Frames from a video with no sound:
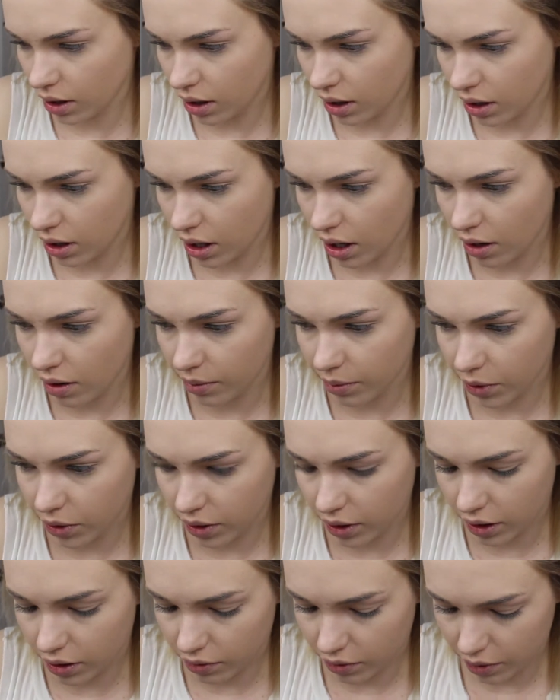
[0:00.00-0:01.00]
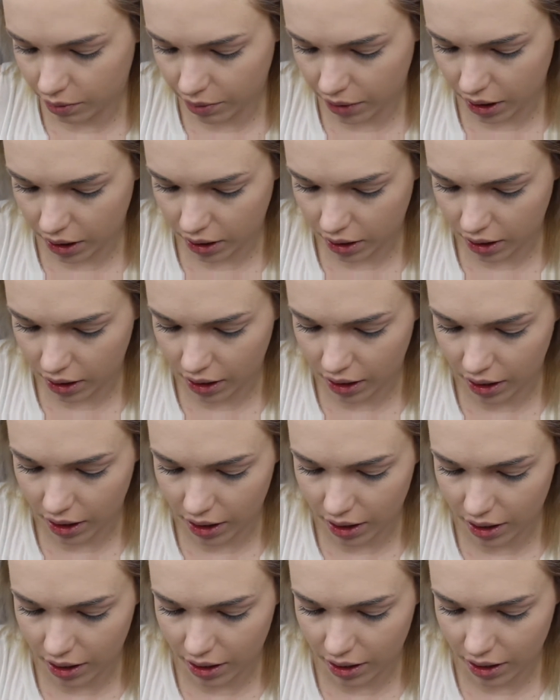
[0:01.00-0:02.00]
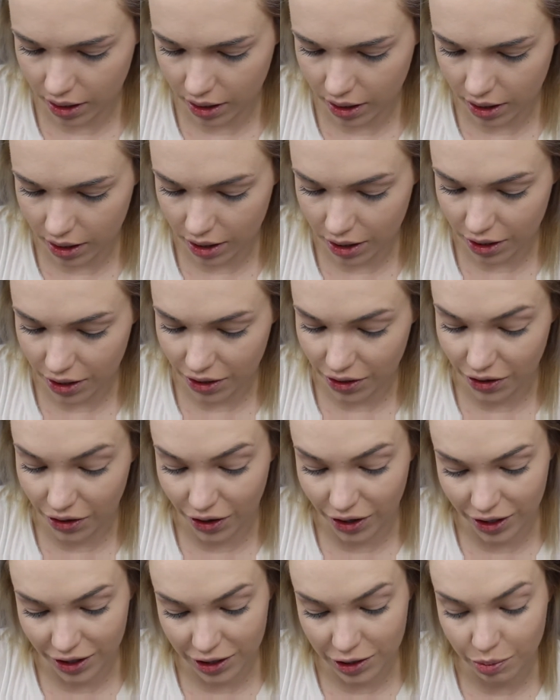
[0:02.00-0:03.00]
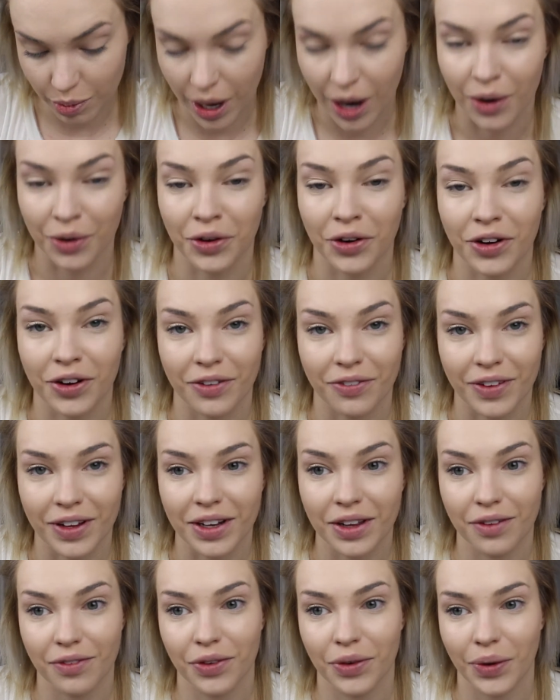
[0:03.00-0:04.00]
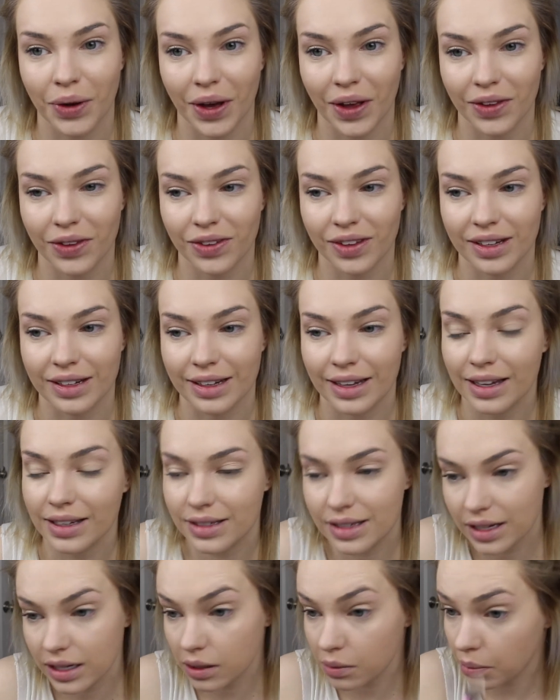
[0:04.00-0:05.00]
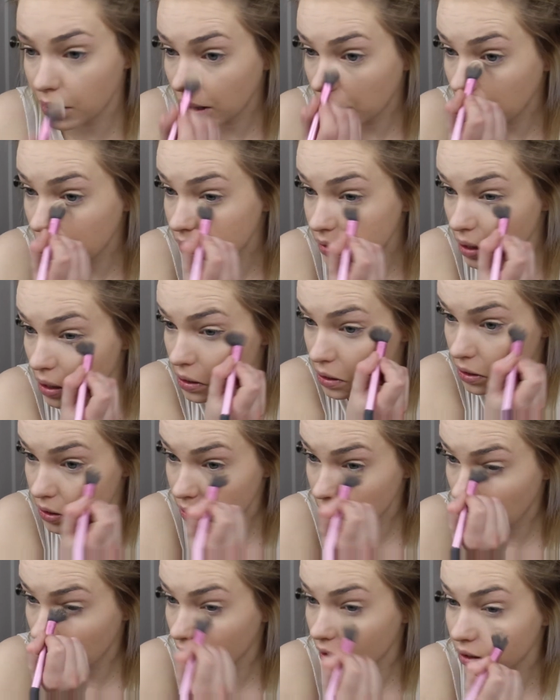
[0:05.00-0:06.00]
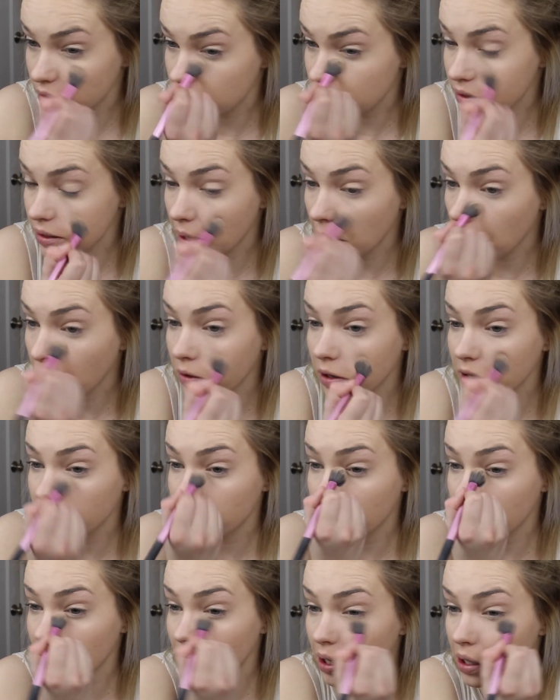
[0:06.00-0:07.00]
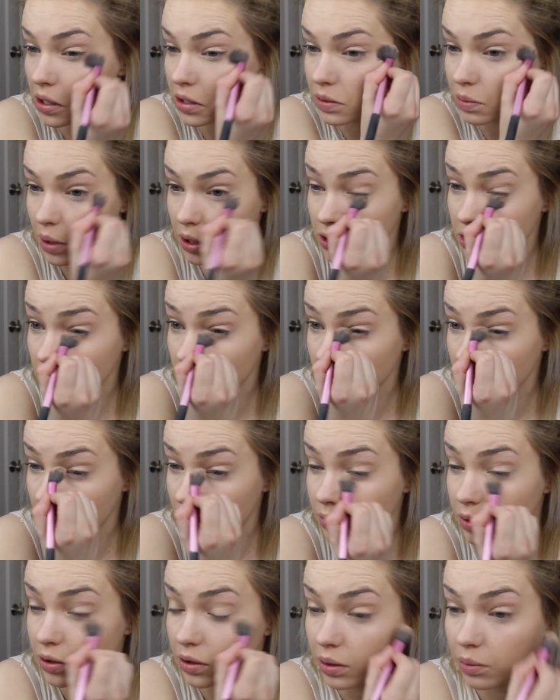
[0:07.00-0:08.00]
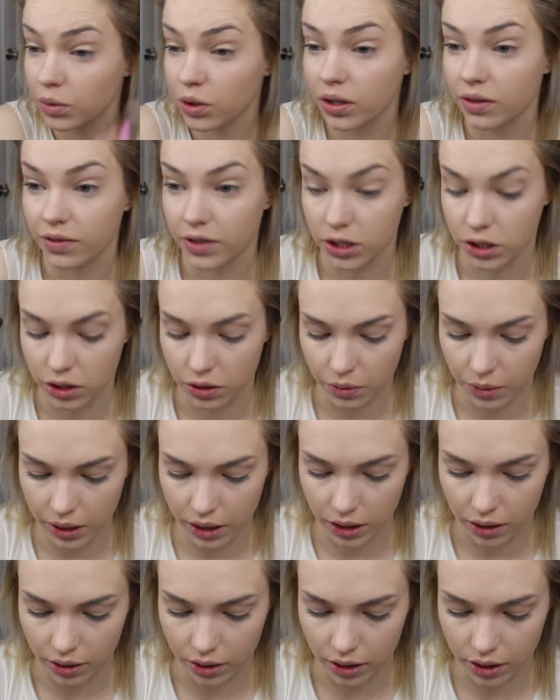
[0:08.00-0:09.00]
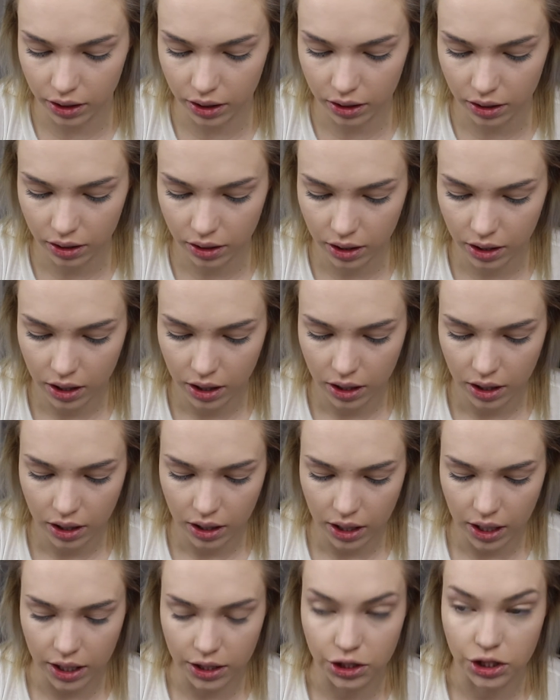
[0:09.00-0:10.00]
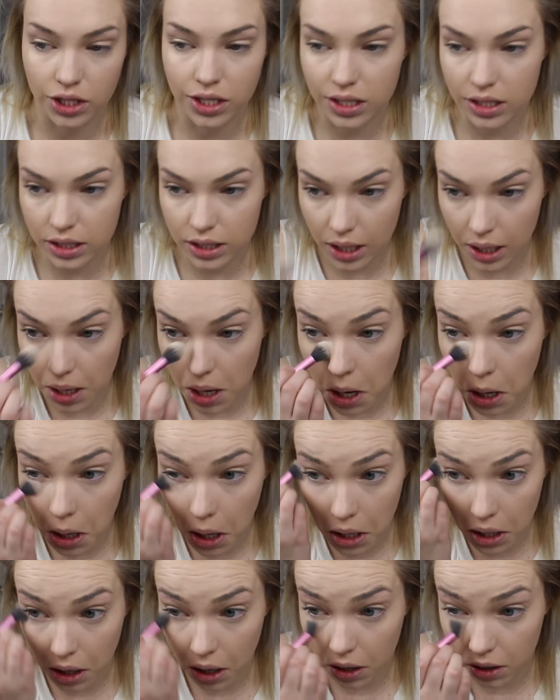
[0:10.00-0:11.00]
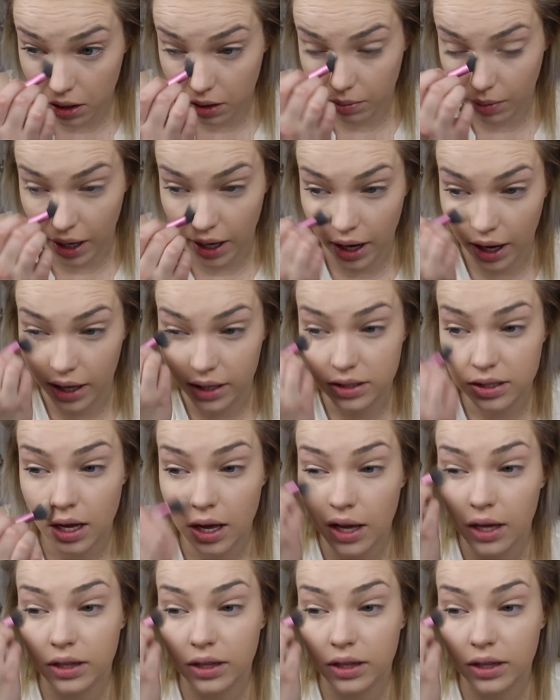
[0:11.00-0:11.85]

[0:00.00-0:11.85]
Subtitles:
Now I'm going in with my NARS powder, if any of you guys can guess it, because I just can't stay away from it, especially when I'm doing more of a dewy look and just setting like under my eyes.